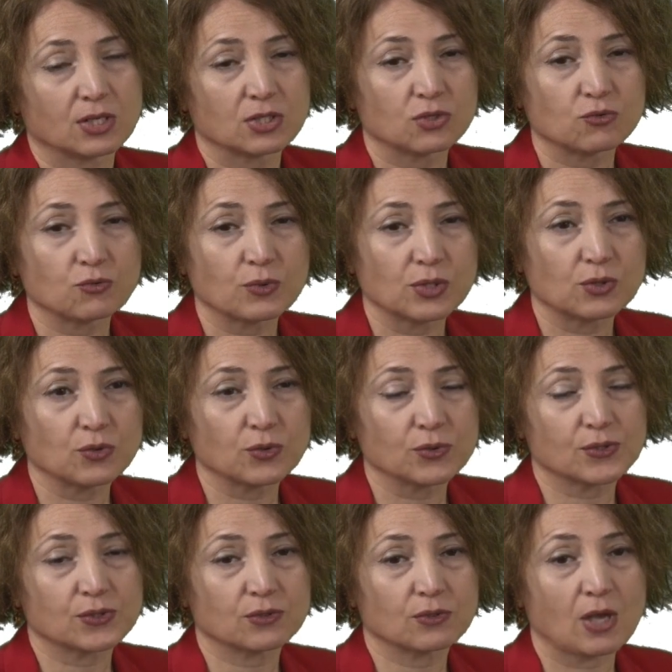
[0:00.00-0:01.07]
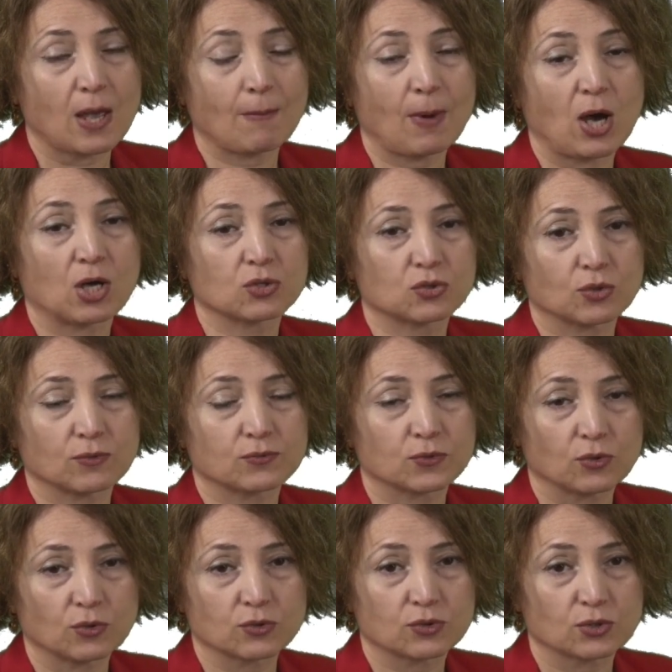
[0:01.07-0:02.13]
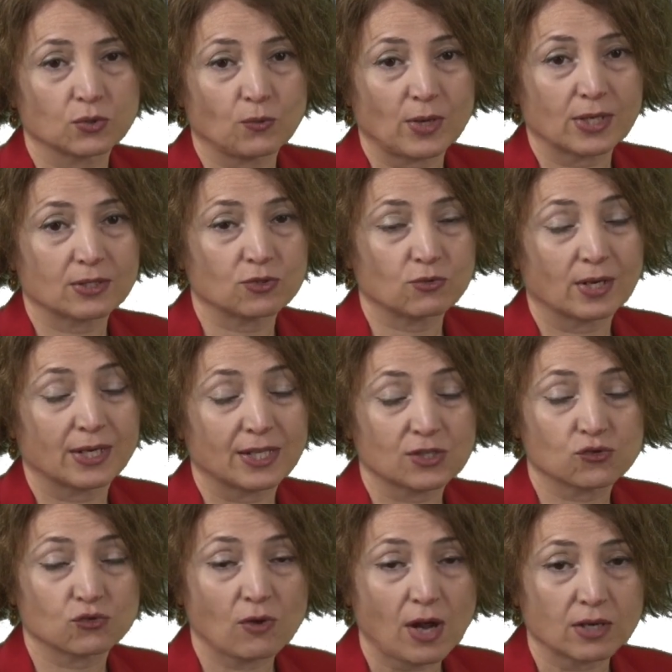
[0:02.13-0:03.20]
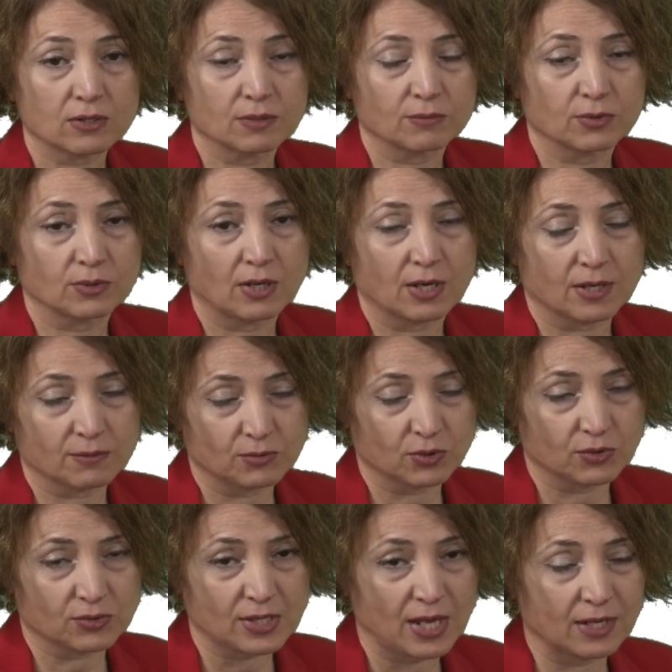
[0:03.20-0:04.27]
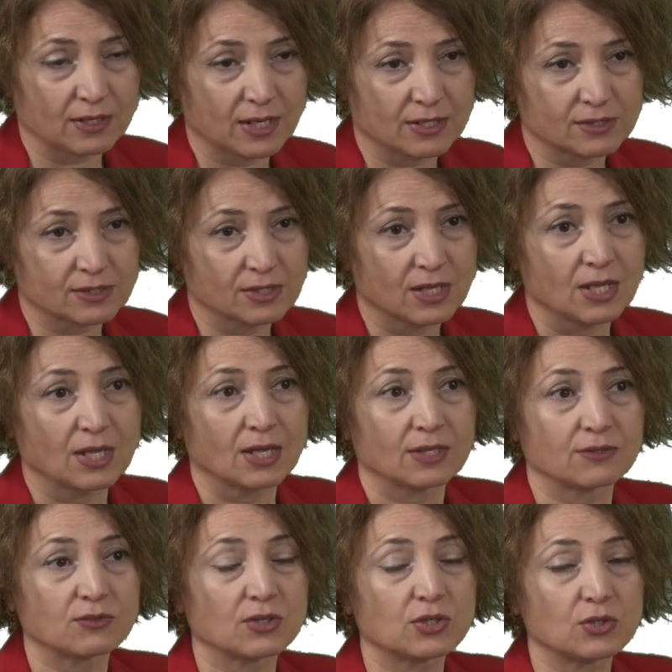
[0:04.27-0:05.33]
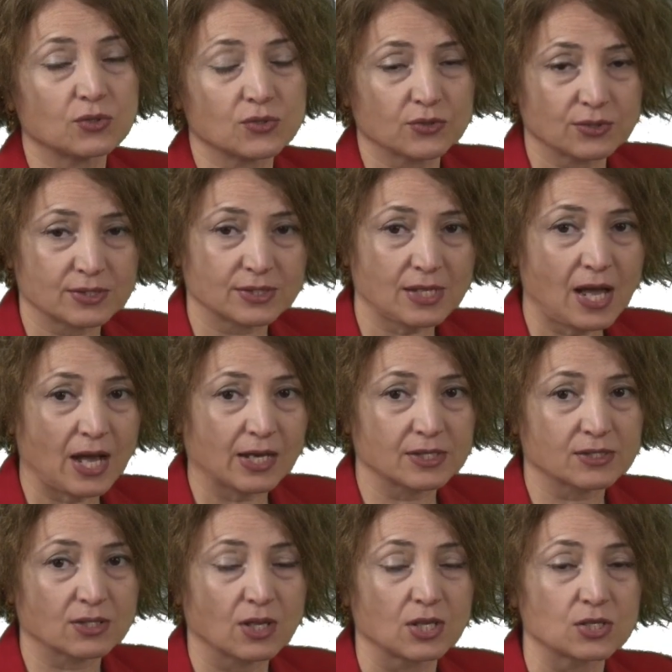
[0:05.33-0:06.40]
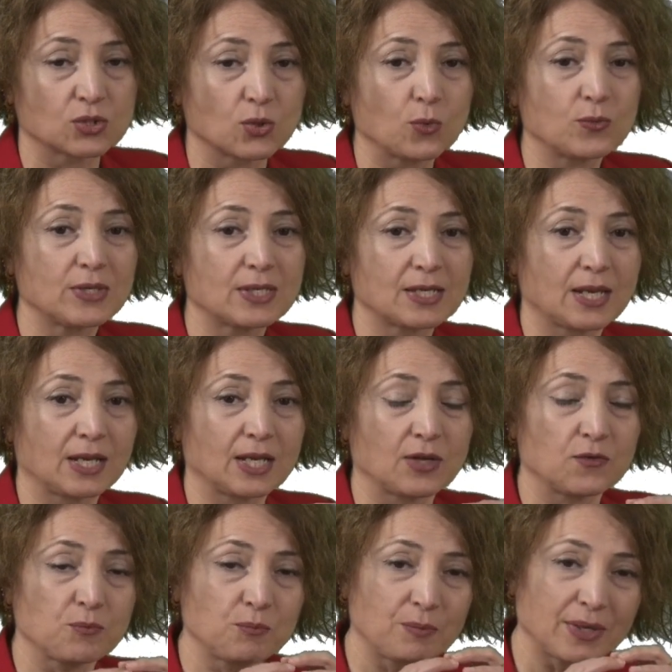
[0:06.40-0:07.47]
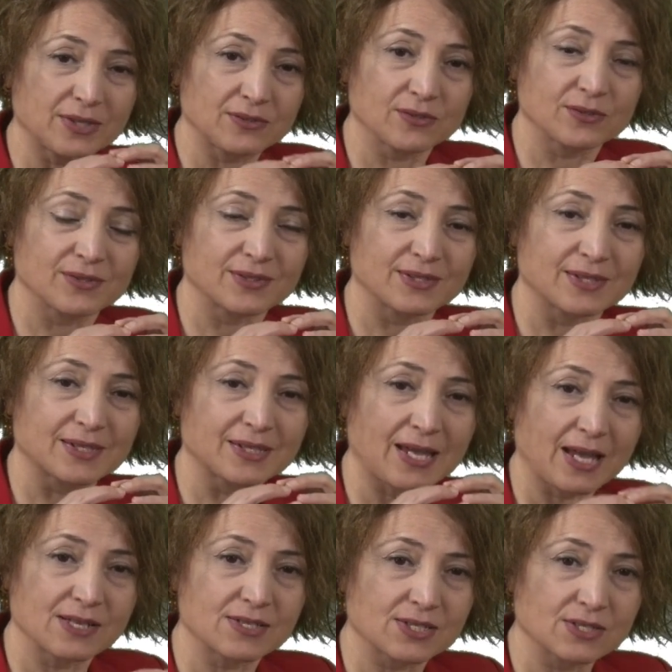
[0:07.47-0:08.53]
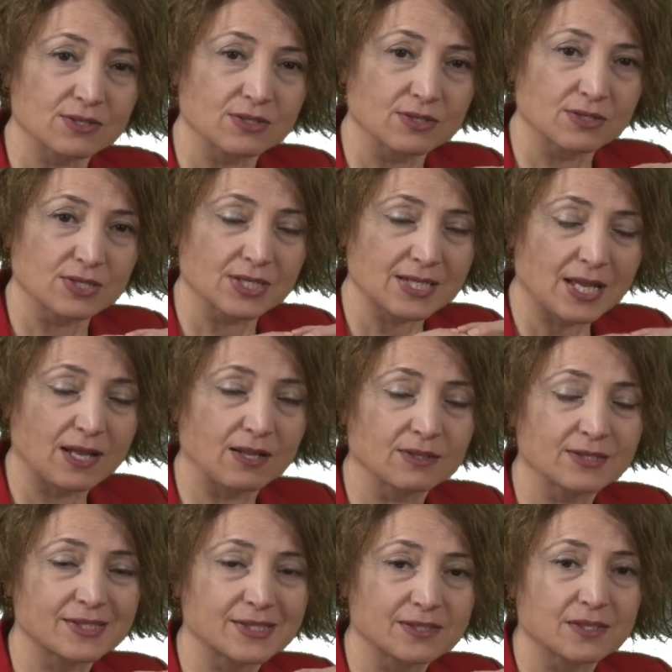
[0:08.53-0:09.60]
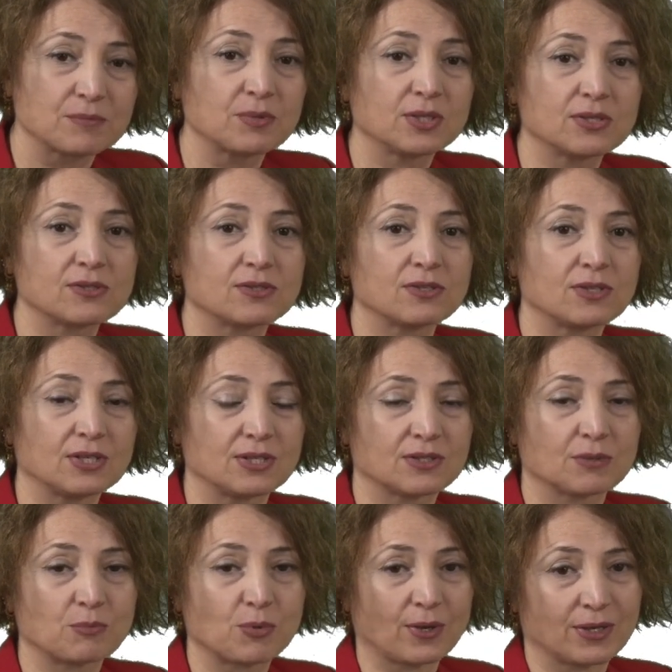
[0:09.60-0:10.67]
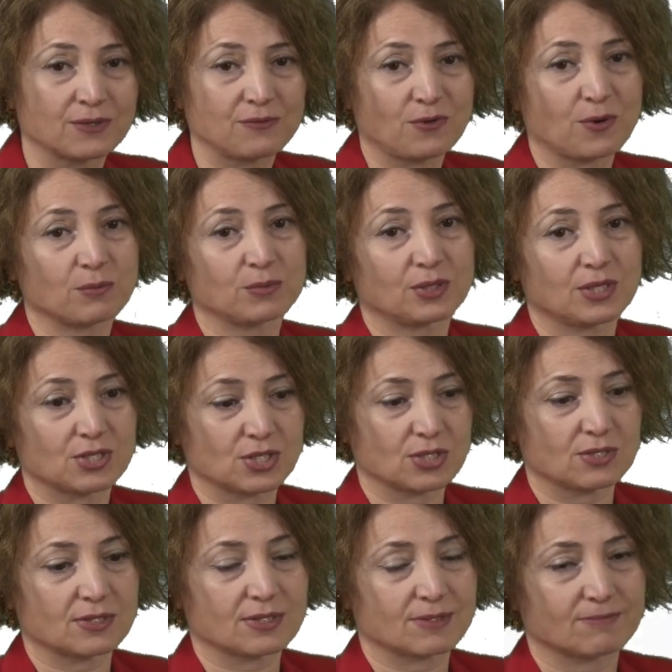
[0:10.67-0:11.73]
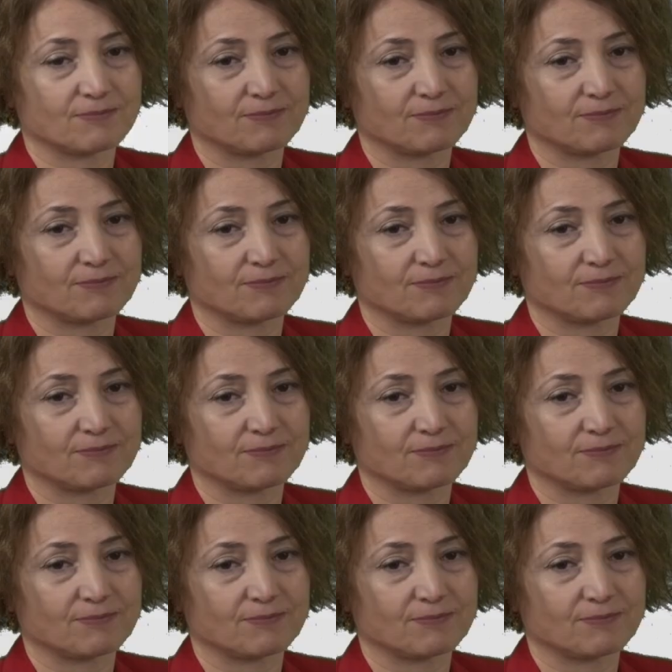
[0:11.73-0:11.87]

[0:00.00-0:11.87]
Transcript: to reduce the amount of total water and extractable arabinose islands, reduce the size so we can have better gas cell stability in the bread formulations.